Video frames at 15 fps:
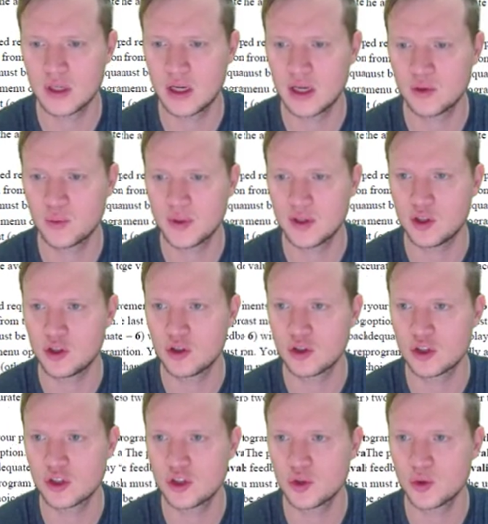and we
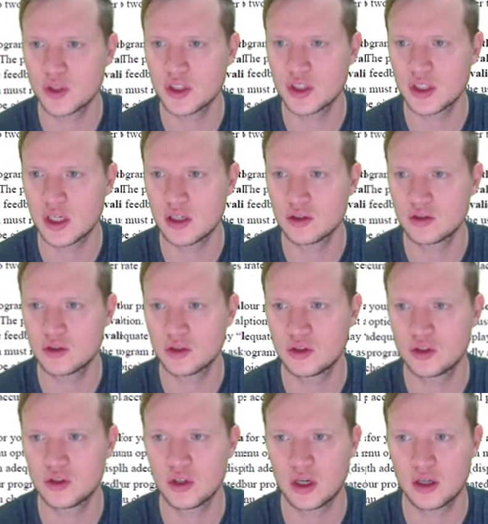use choice now to
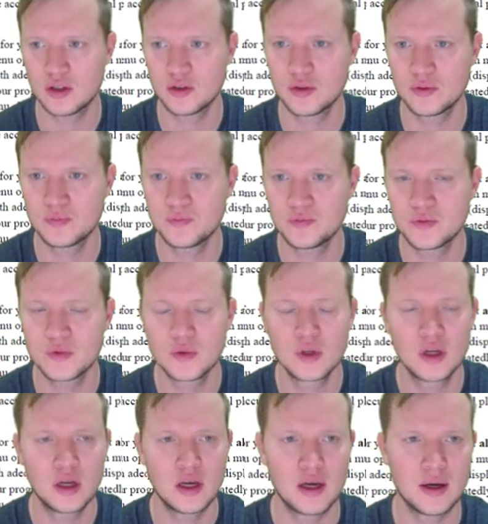do our
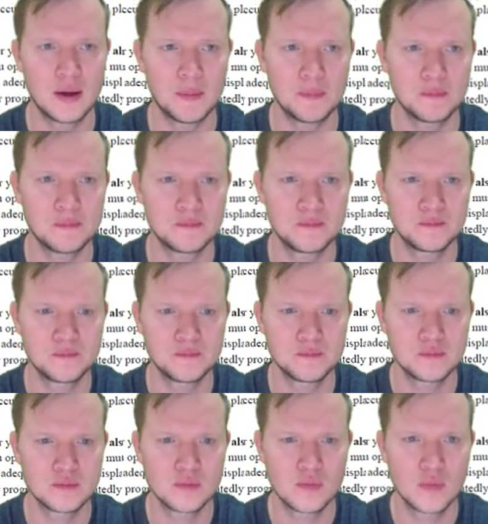um,
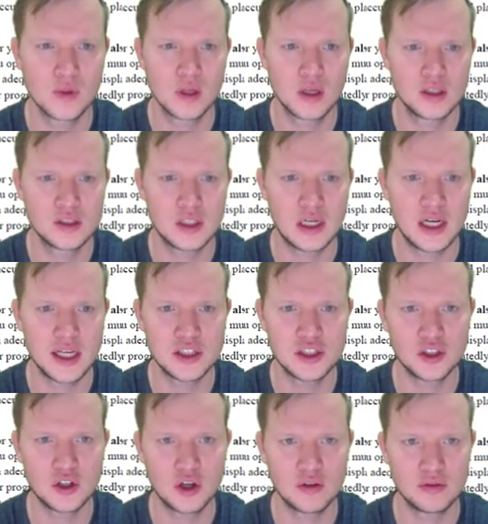
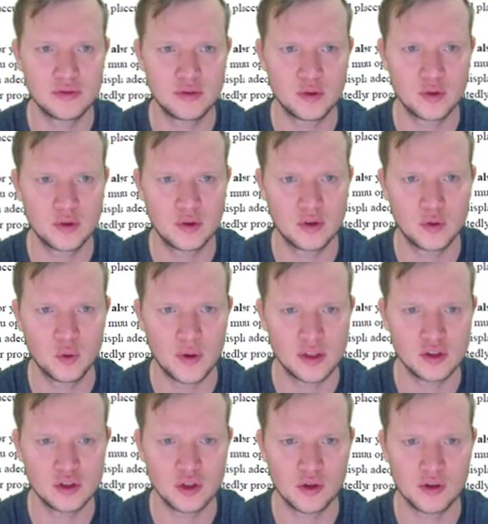selection of
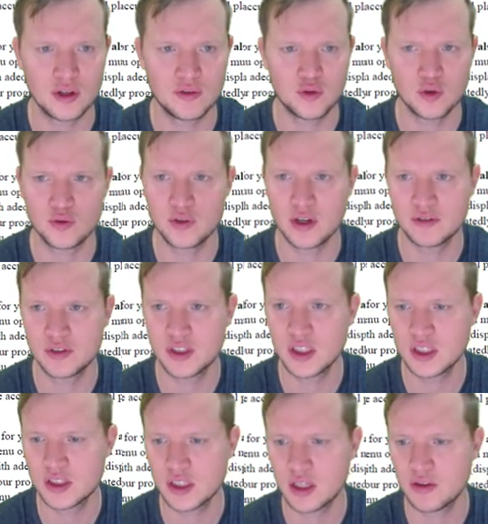1, 2, 3, 4, 5,
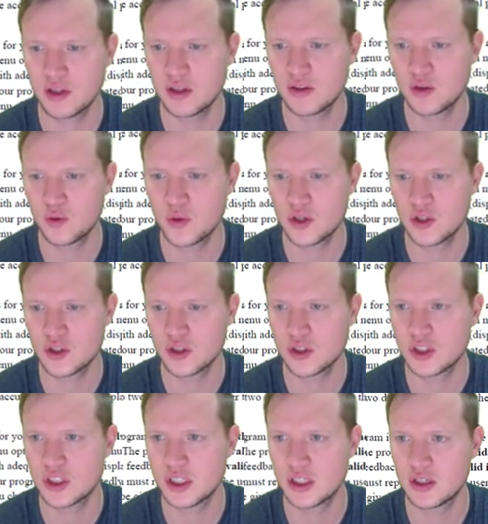6 and then the question
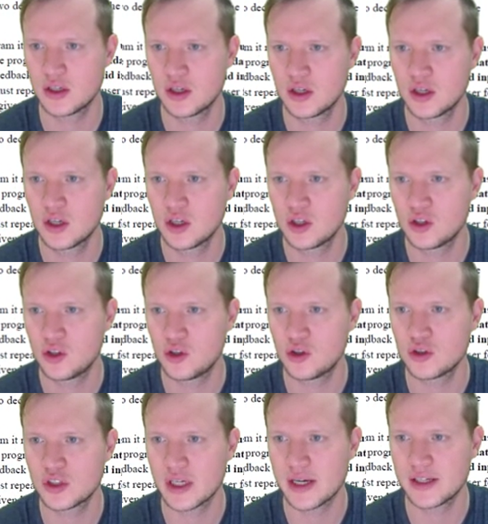said
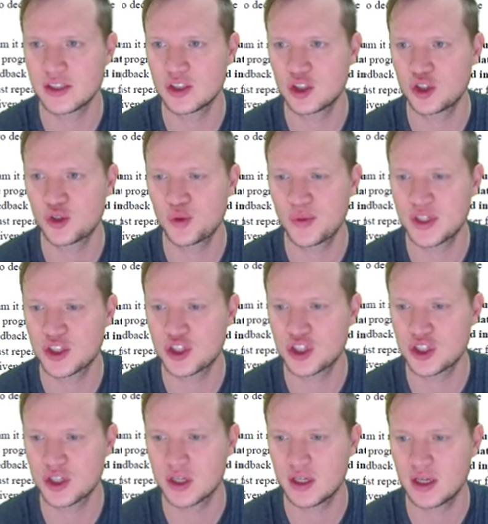use a
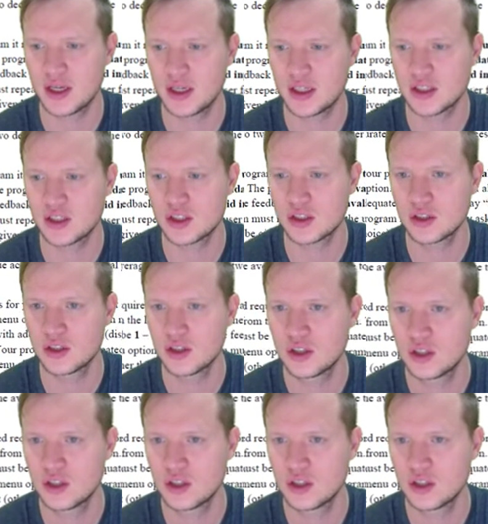switch case